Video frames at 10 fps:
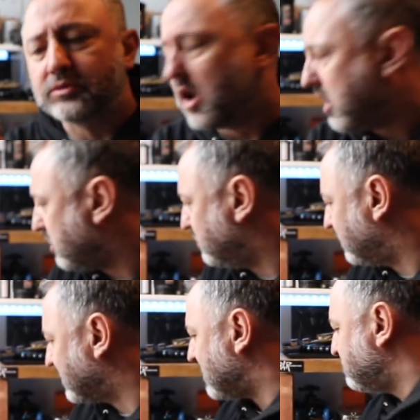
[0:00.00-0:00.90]
Oh, with
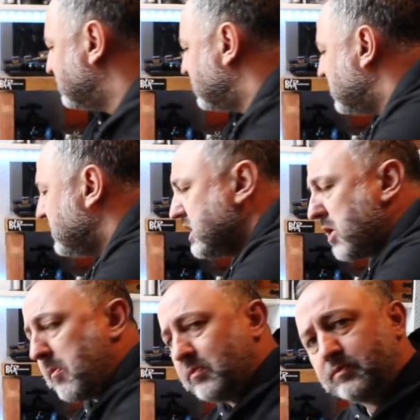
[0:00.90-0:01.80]
a cup of tea.
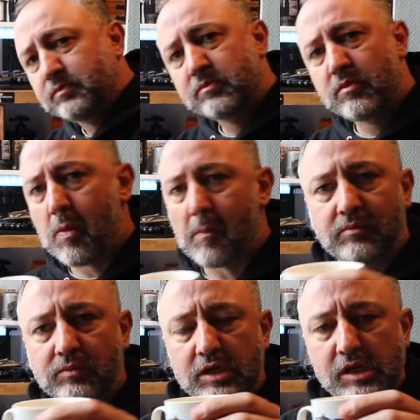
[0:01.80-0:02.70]

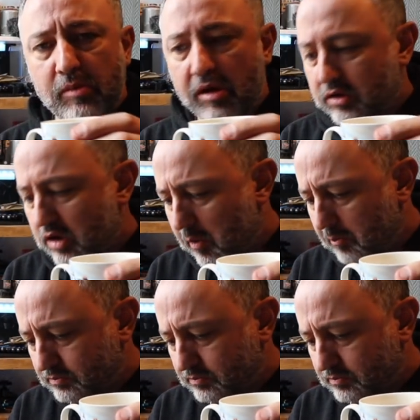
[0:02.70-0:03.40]
Oh my god.